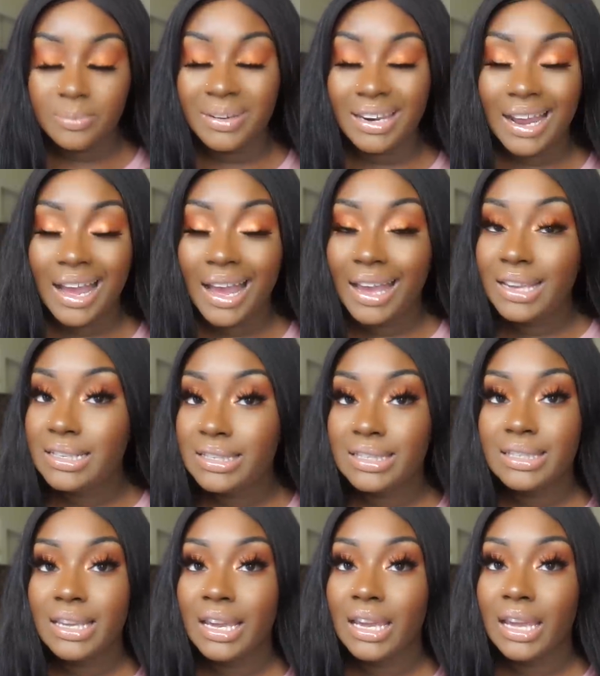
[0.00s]
but I
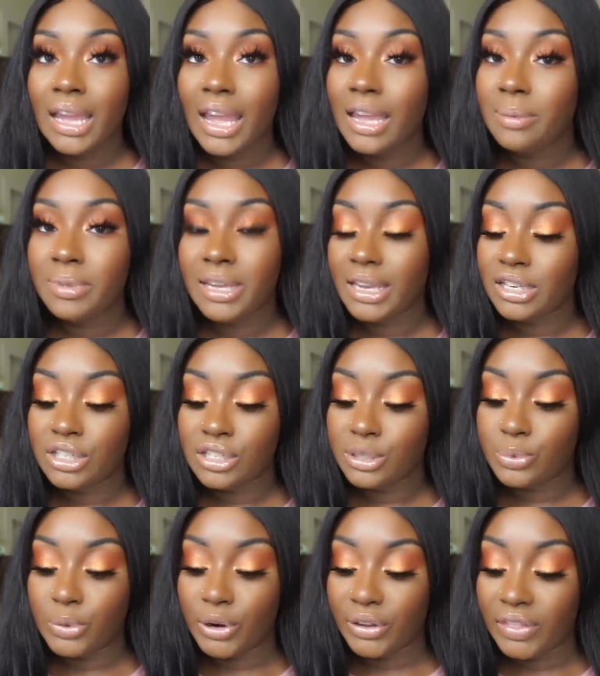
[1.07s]
say ABH
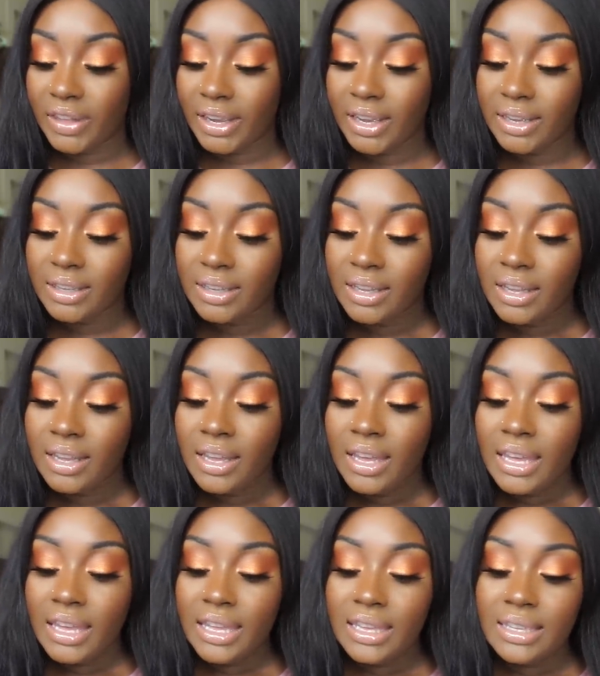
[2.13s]
is worth it,
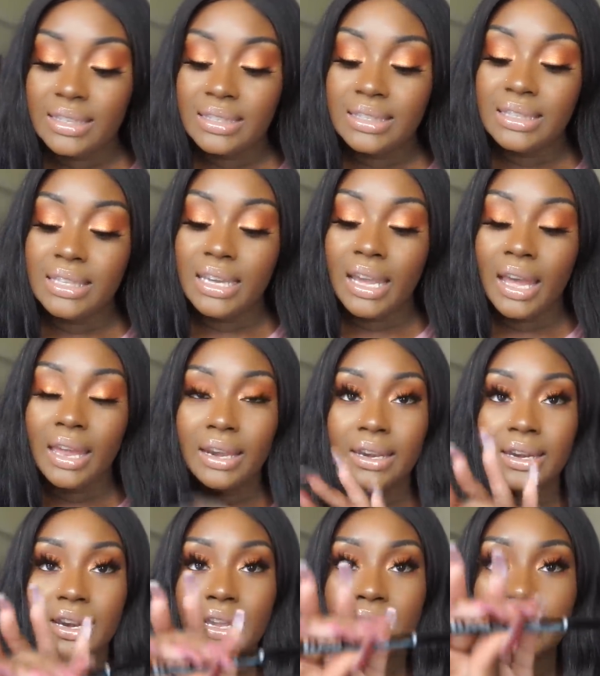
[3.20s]
is the
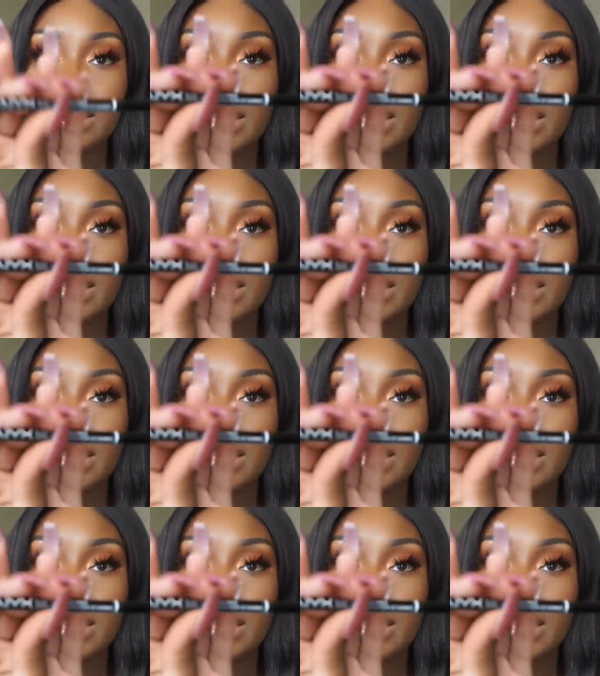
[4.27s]
NYX